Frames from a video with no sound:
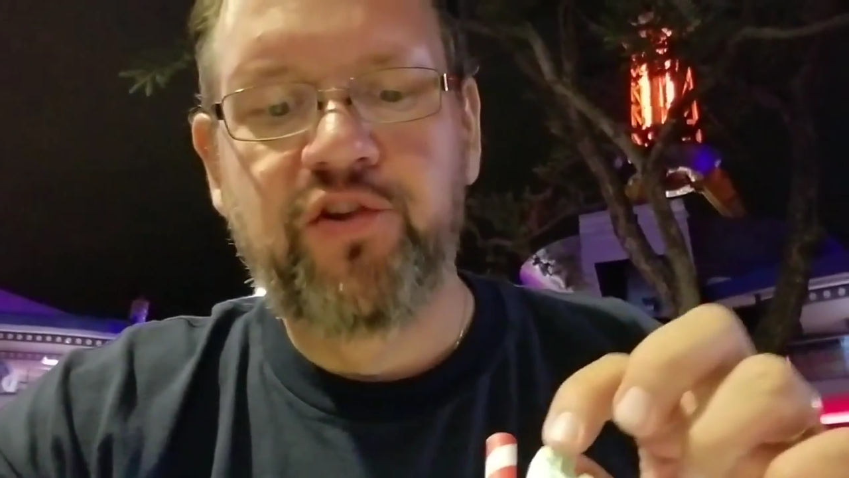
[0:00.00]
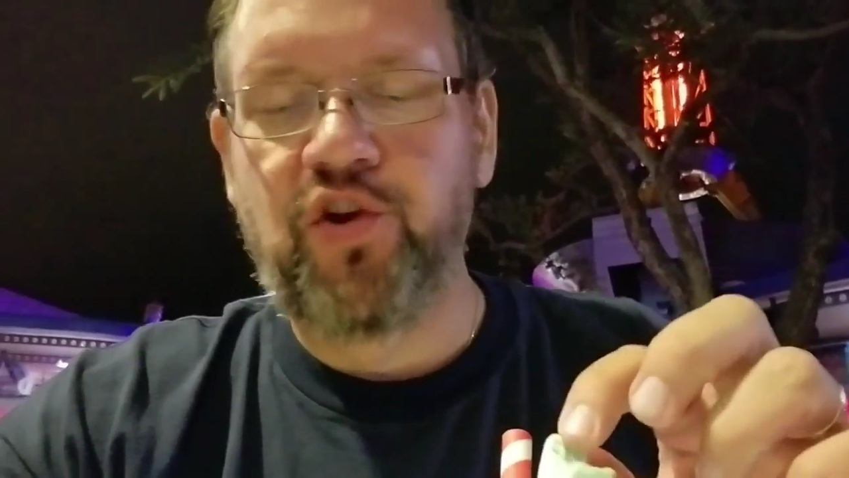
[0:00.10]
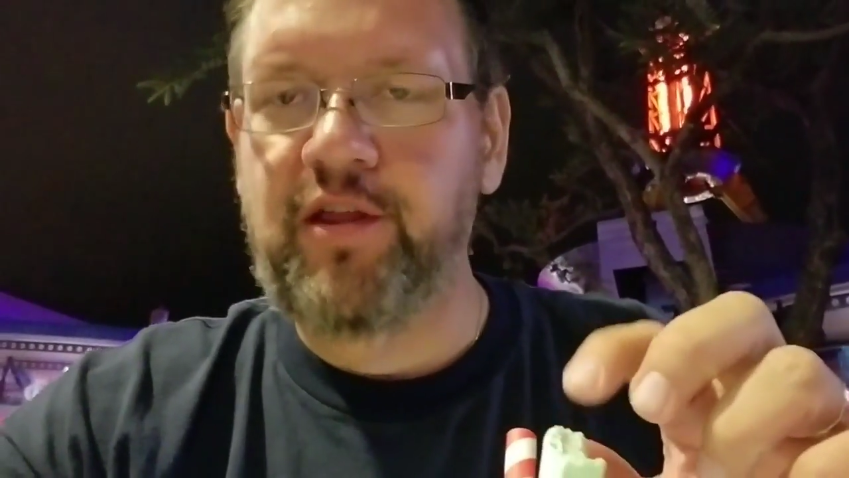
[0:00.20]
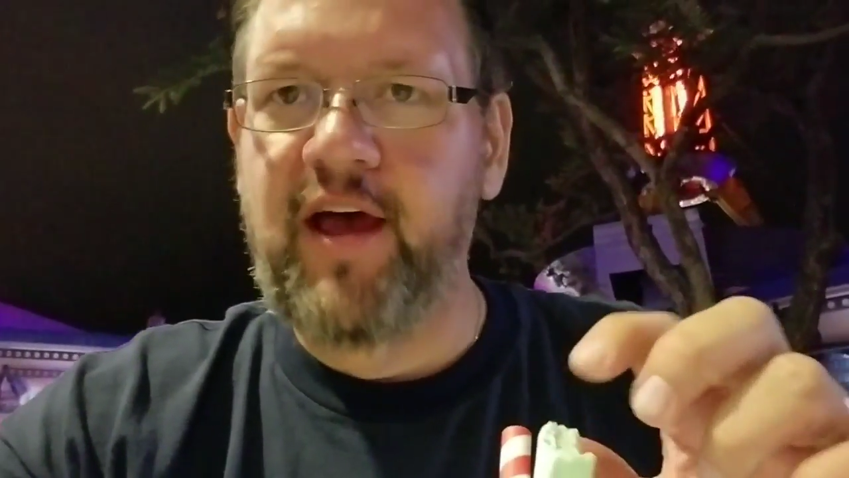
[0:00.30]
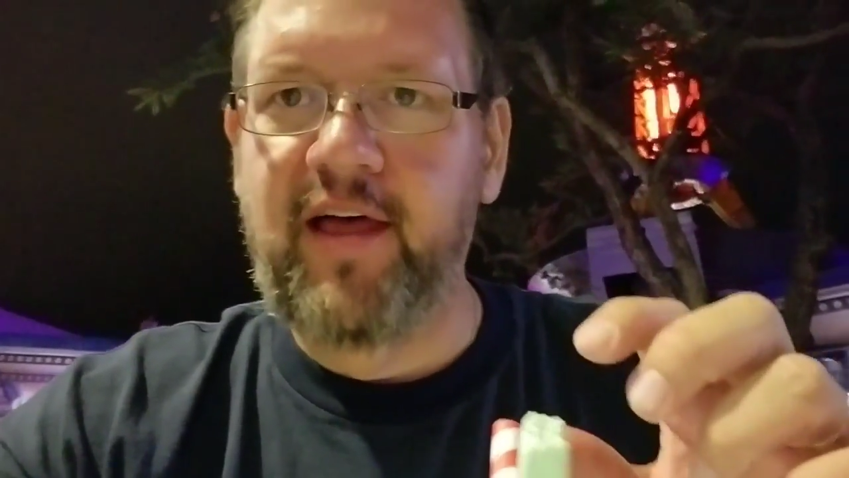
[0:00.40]

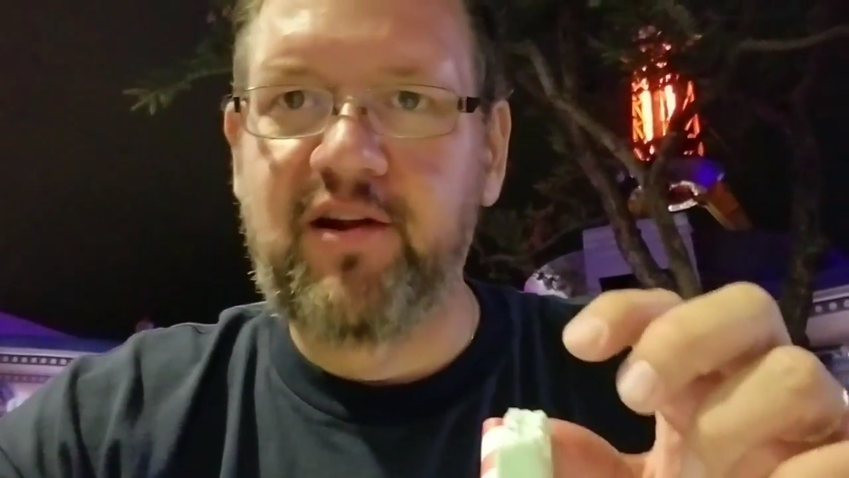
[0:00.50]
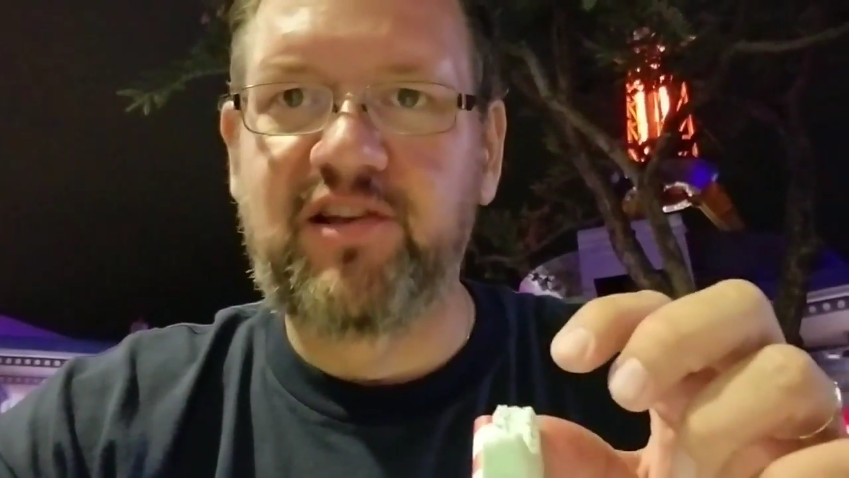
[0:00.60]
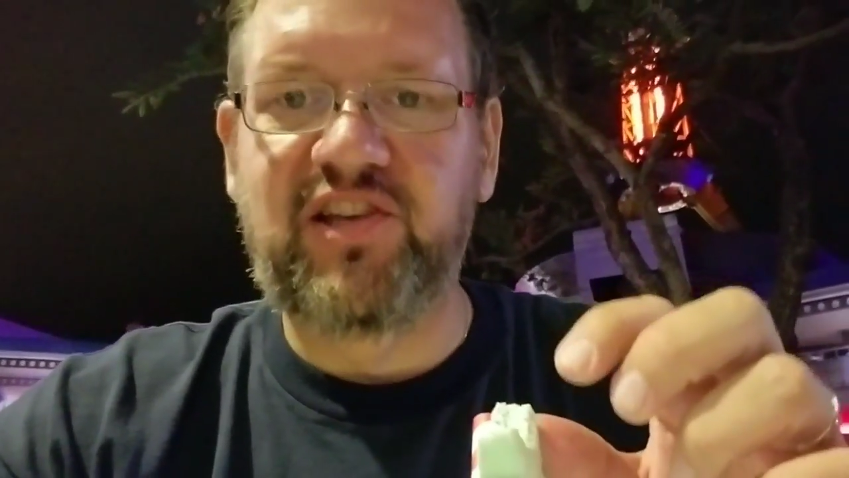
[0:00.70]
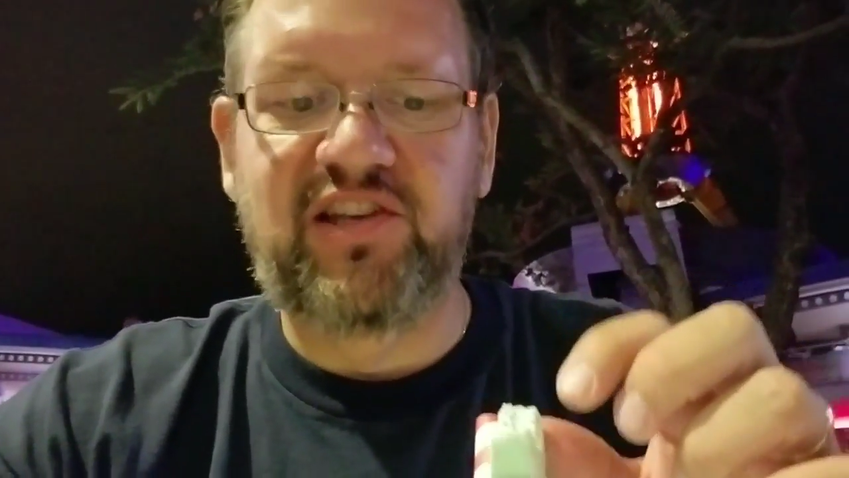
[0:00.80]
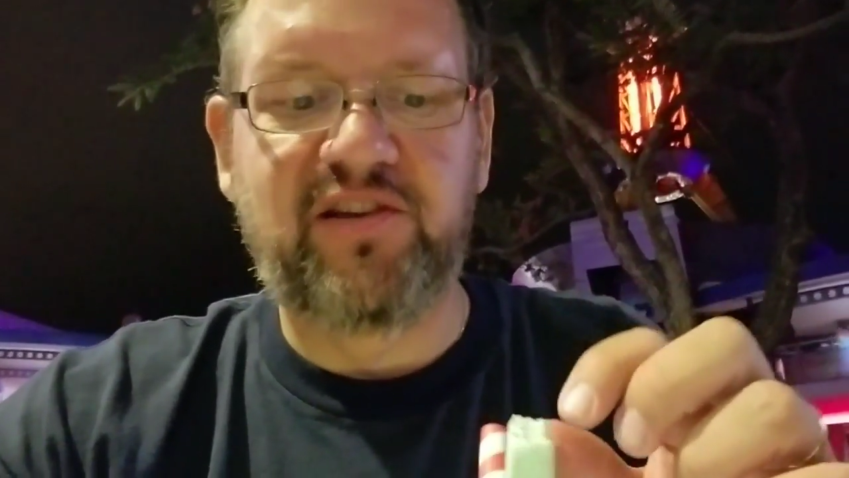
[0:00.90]
during the holiday
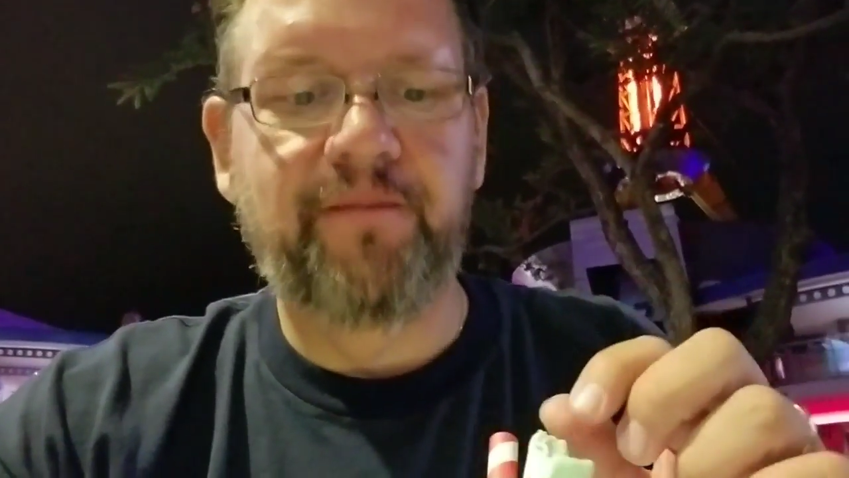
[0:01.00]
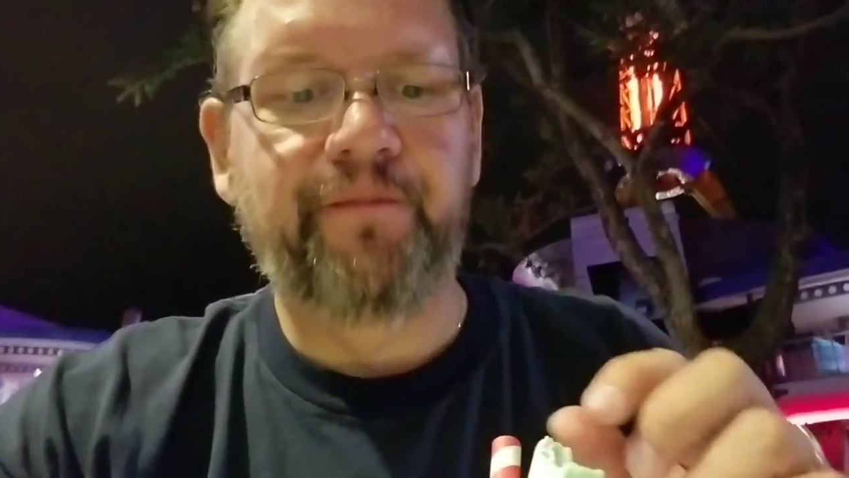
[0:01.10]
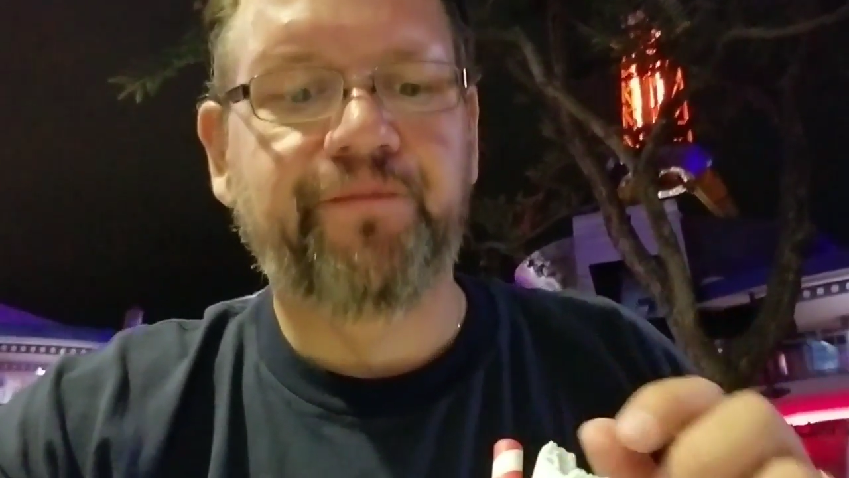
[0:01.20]
season.